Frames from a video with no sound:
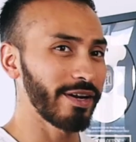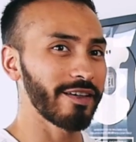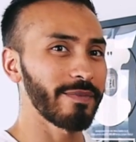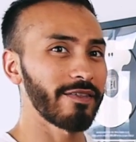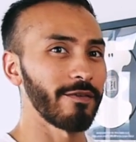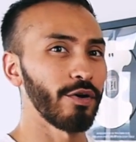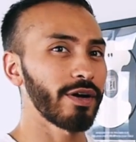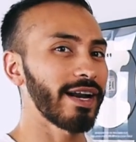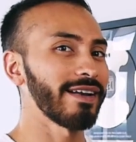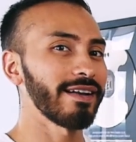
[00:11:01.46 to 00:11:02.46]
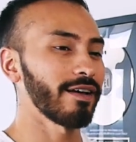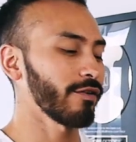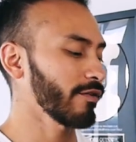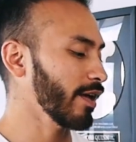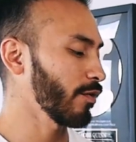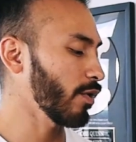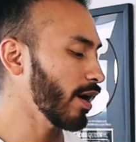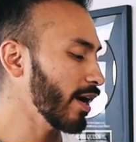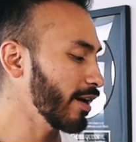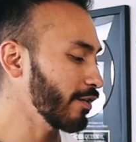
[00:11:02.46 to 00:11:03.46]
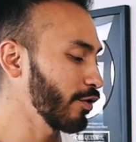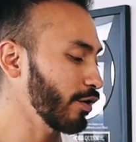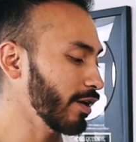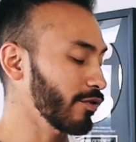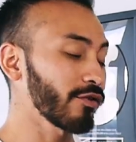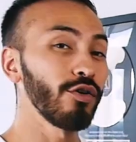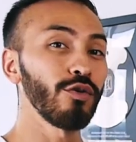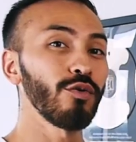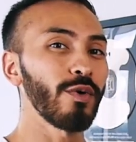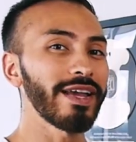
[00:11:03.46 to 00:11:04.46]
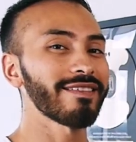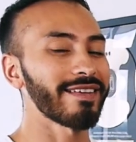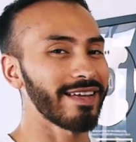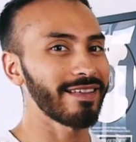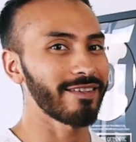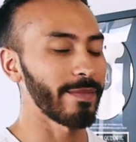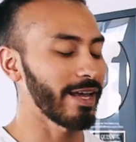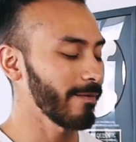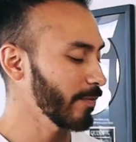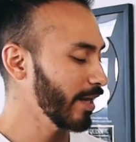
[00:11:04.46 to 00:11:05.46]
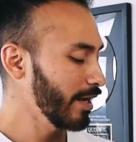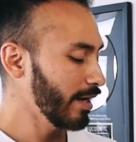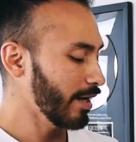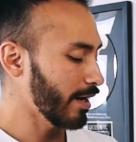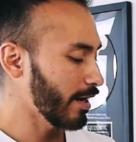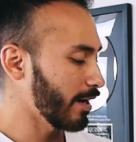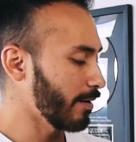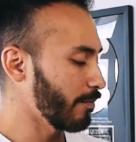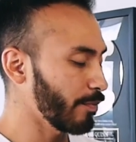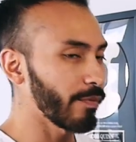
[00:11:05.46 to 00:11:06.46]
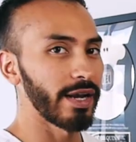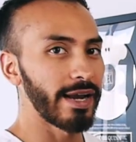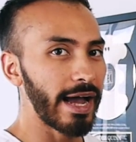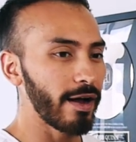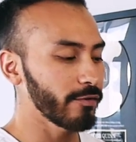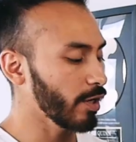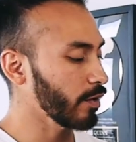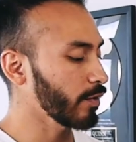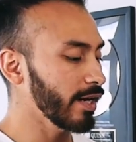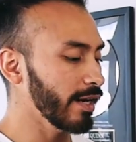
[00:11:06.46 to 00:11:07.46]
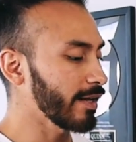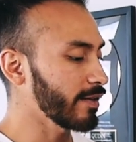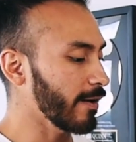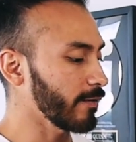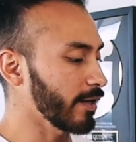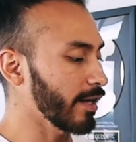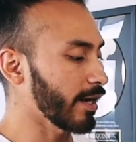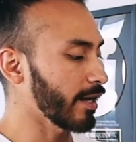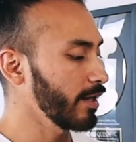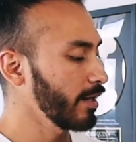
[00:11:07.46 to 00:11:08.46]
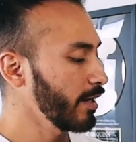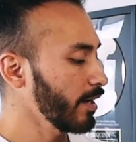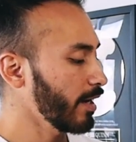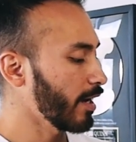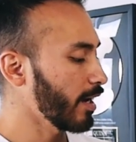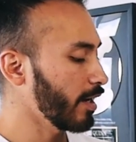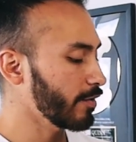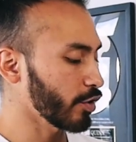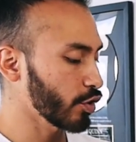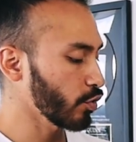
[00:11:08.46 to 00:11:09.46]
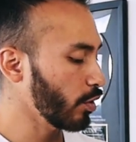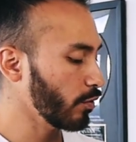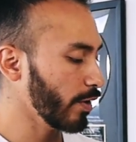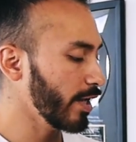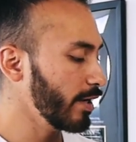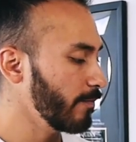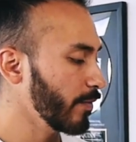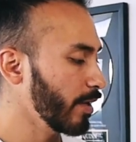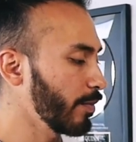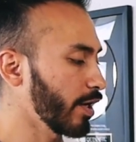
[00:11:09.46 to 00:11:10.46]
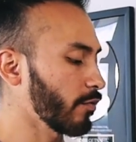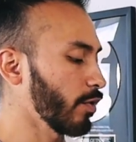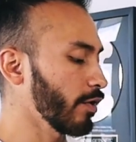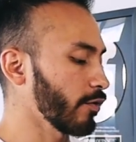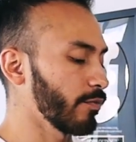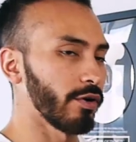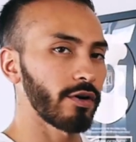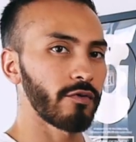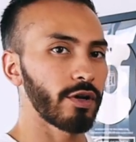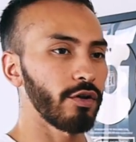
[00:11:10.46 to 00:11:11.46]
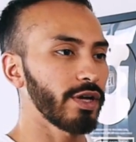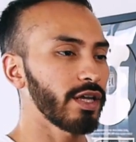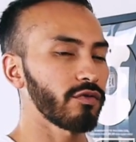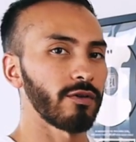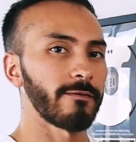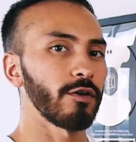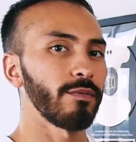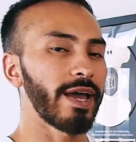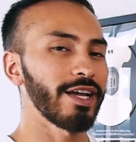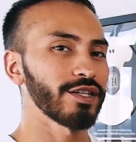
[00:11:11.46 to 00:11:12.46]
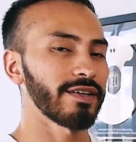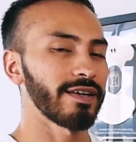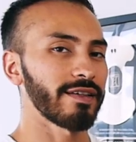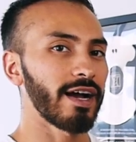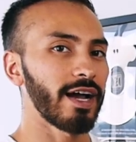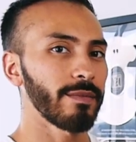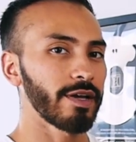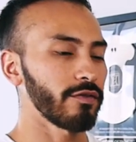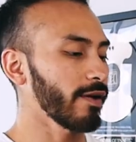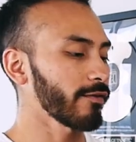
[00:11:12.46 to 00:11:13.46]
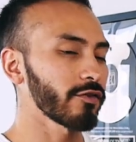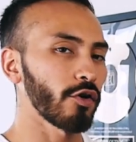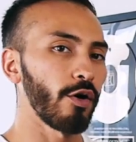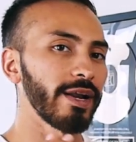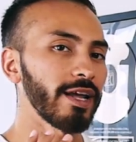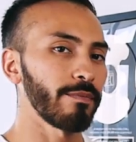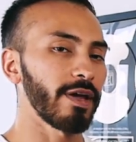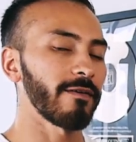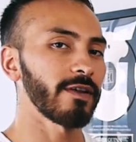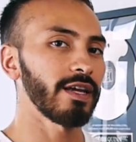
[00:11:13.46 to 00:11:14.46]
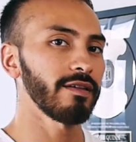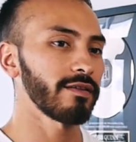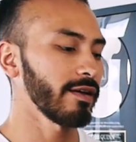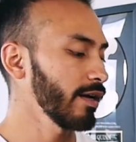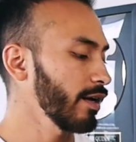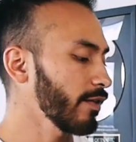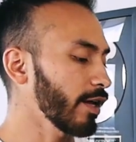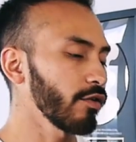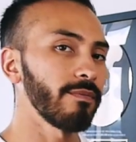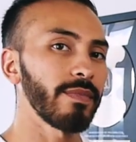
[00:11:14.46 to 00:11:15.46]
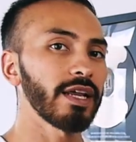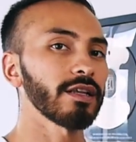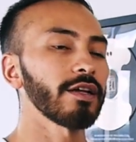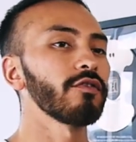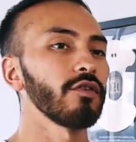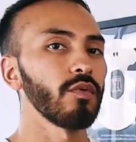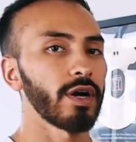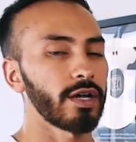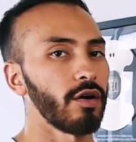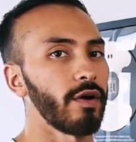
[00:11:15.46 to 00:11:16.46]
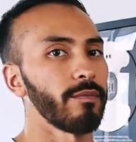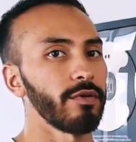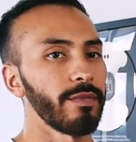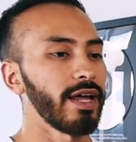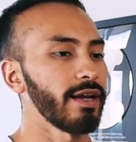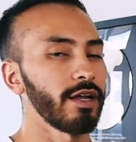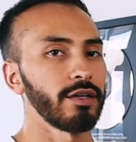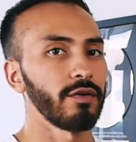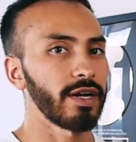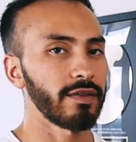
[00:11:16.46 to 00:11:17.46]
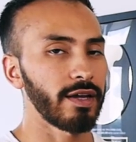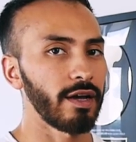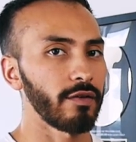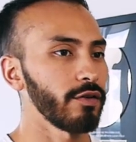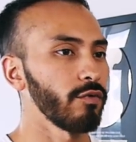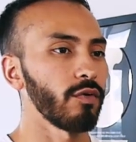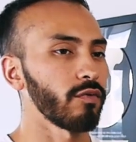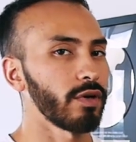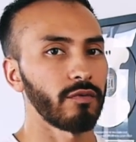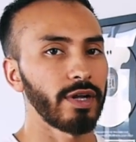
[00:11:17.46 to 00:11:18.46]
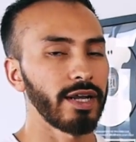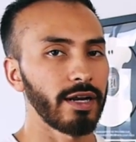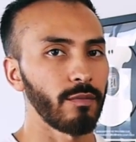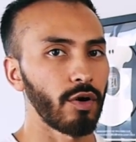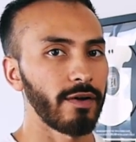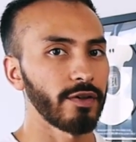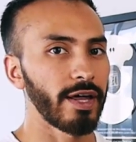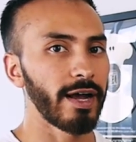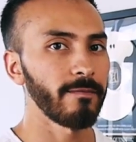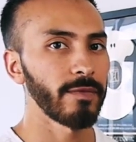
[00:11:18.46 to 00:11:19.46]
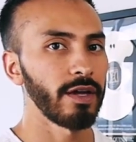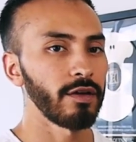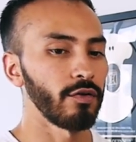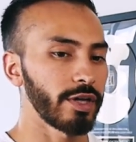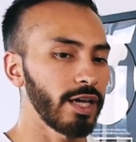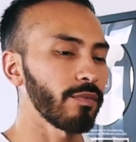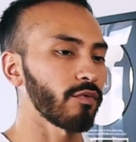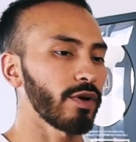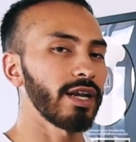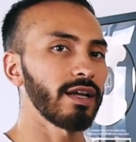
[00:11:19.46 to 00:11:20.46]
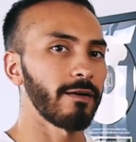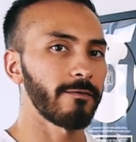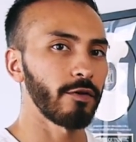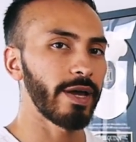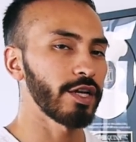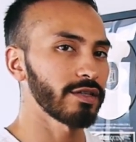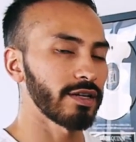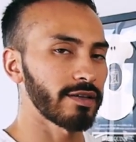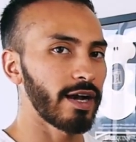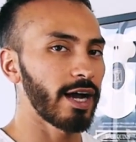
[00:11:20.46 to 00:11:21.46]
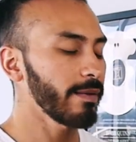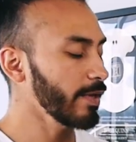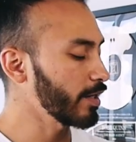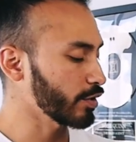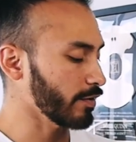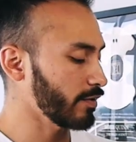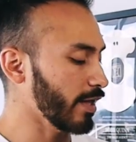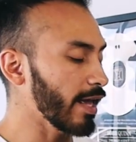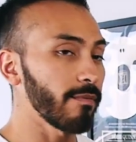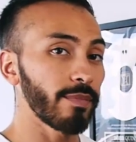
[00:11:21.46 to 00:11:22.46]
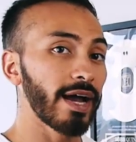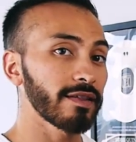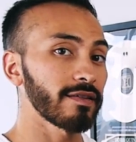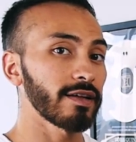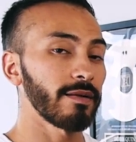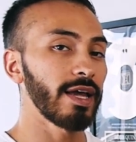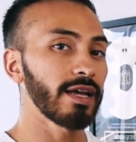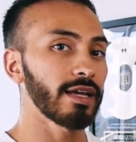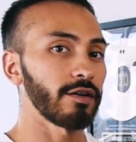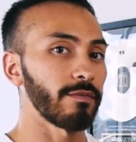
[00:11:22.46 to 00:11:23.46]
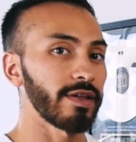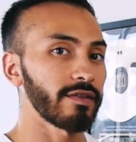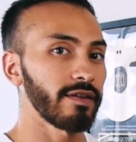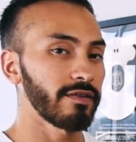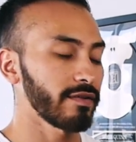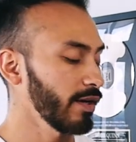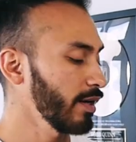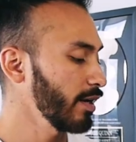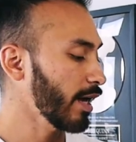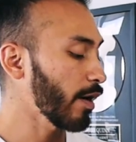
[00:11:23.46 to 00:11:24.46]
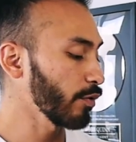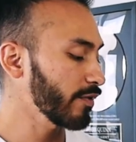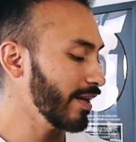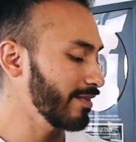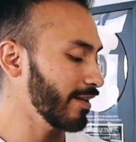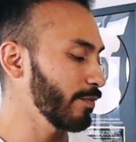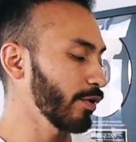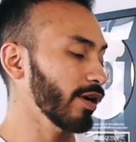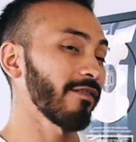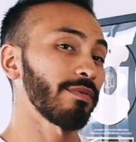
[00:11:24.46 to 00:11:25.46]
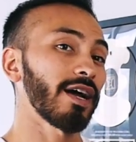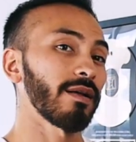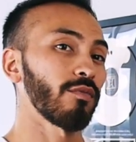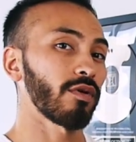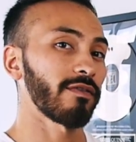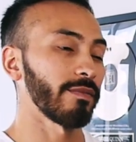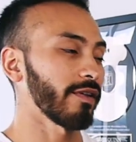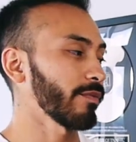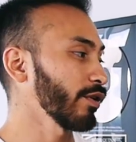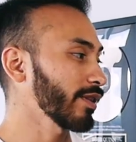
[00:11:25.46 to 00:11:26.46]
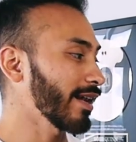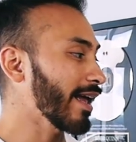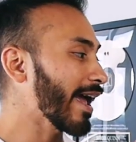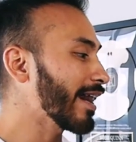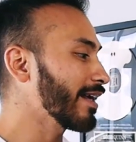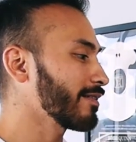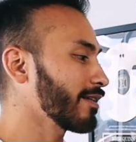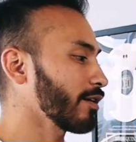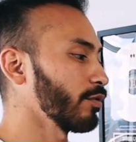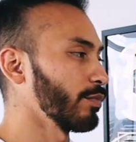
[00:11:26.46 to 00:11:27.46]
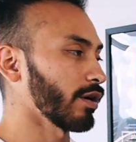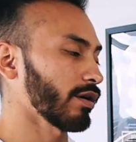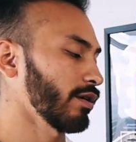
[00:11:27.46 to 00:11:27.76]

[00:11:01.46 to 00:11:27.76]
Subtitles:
expensive book and I didn't understand why, and it took it 2 weeks to get to me. But now after I read it, I definitely get it. It's a short read, but it's one of those books where you can only get through a few pages at a time because you have so many epiphanies that you immediately do want to go implement and not do anything else. You won't want to read anymore after that. You'll keep reading a few pages at a time, and it's just the impact it's going to make in your business. I will say this book, I applied more from this book than any single book.